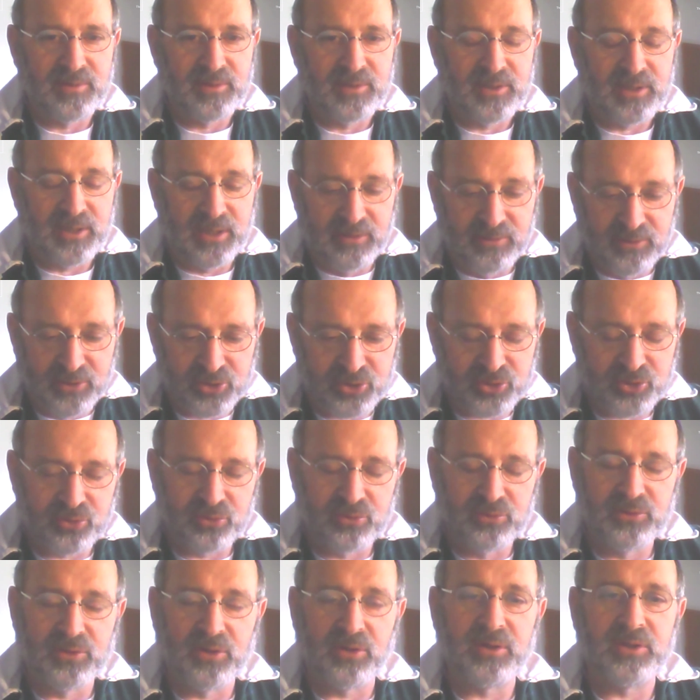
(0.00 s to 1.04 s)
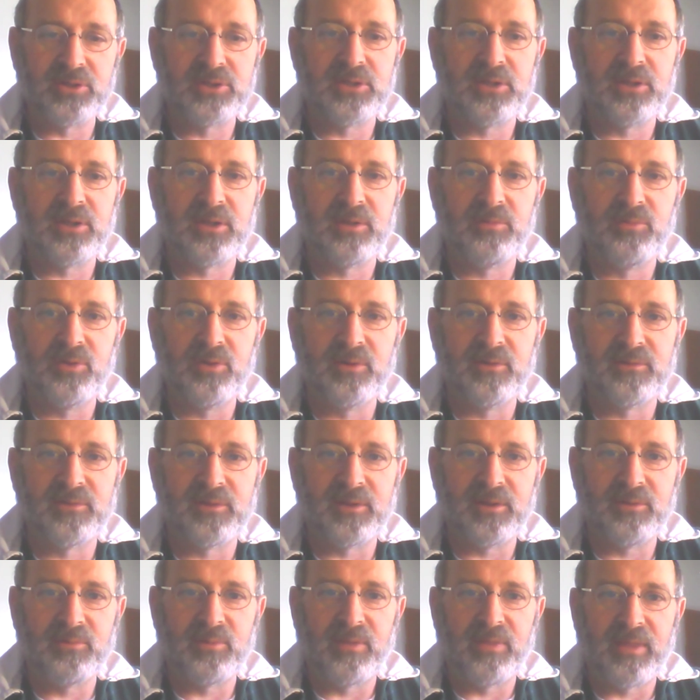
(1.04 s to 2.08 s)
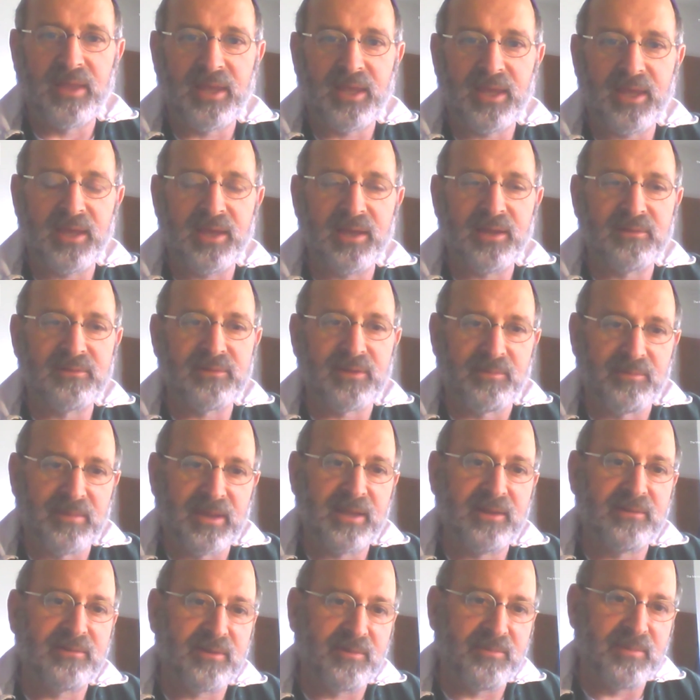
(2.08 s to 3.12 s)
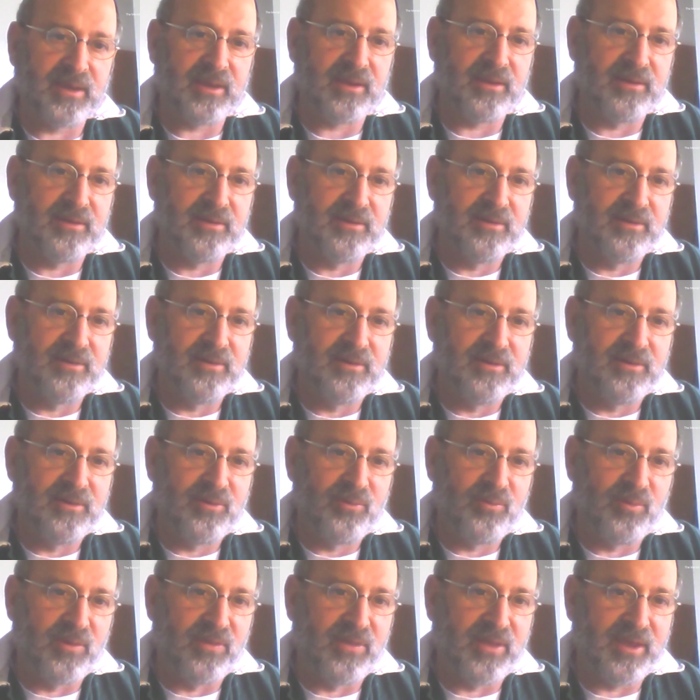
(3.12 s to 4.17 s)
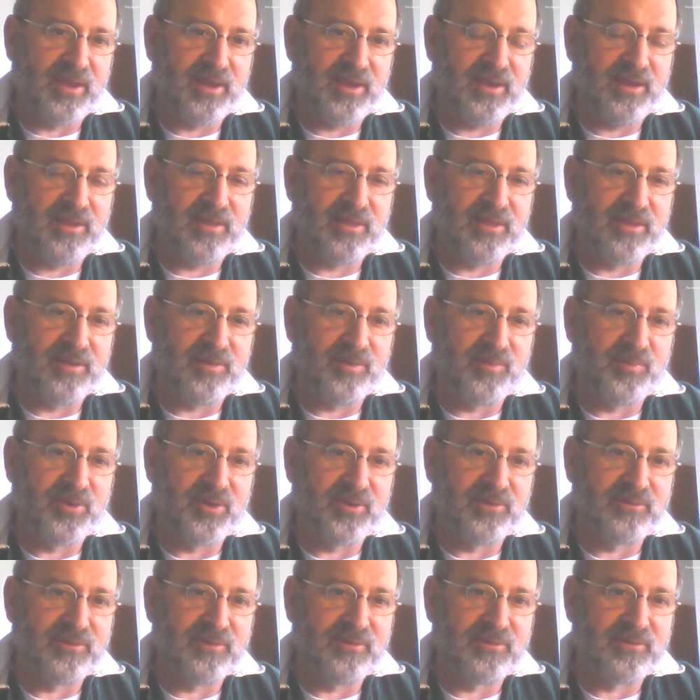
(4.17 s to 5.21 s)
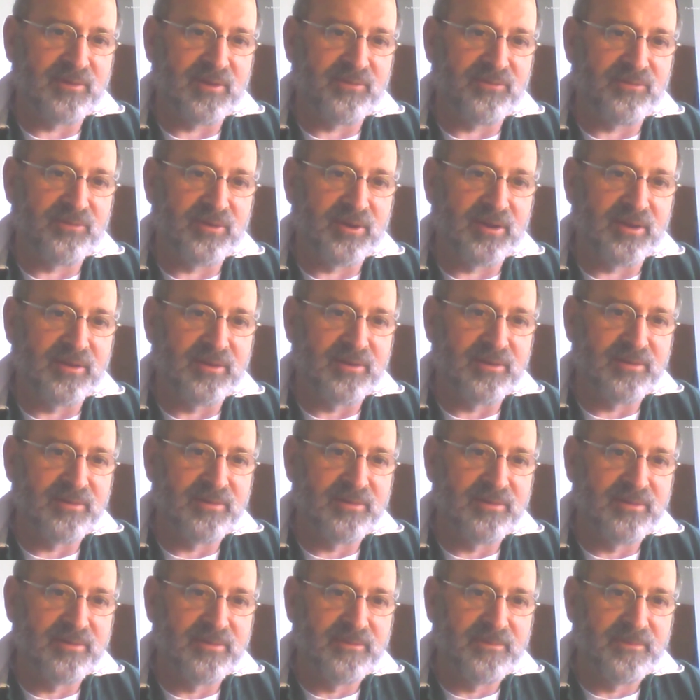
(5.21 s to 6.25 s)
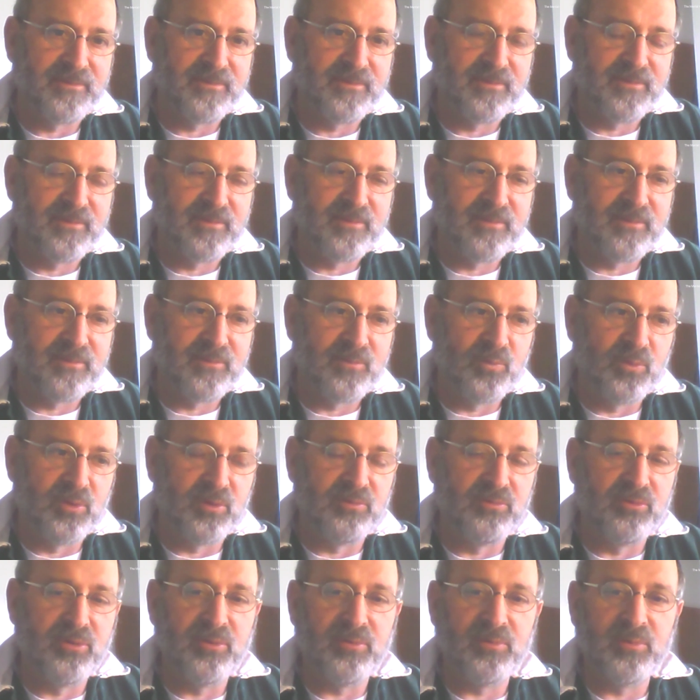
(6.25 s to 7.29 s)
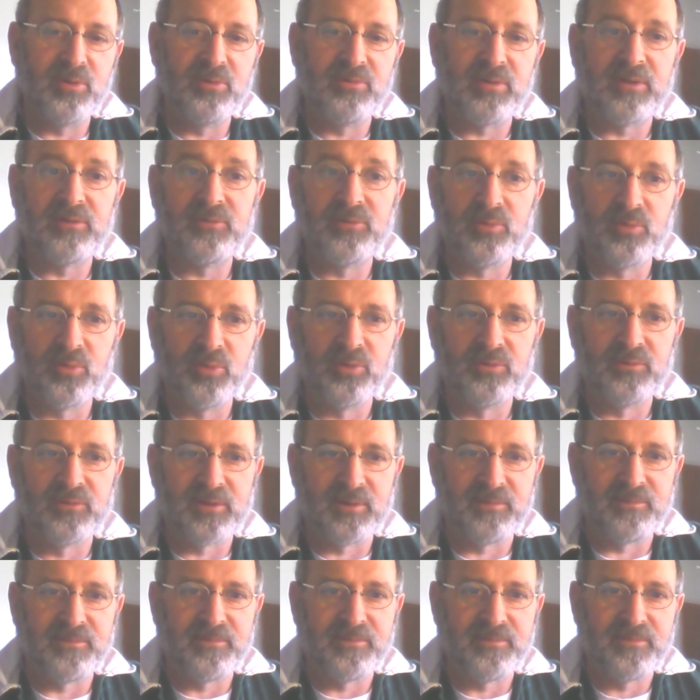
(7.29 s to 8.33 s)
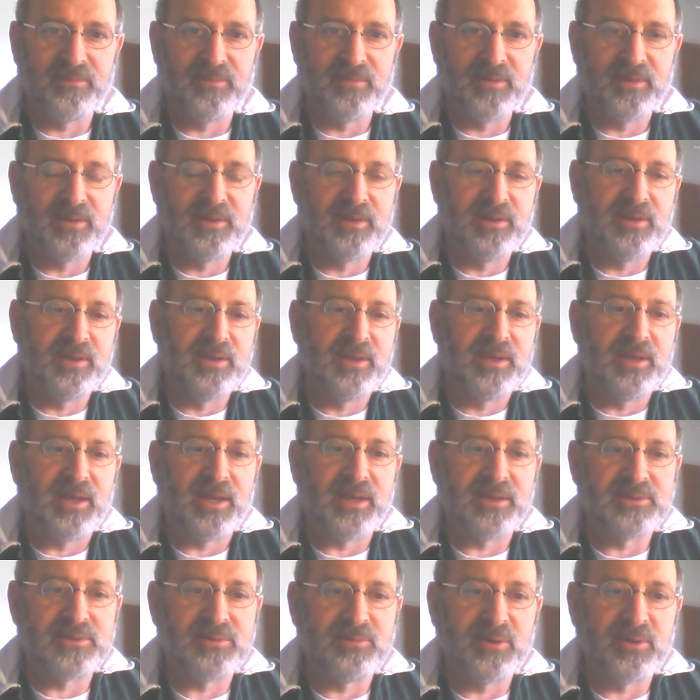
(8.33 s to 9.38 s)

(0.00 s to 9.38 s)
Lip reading: in the sure knowledge that the community, when they hear tameh tameh, when they hear that the person is suffering, will run towards them, as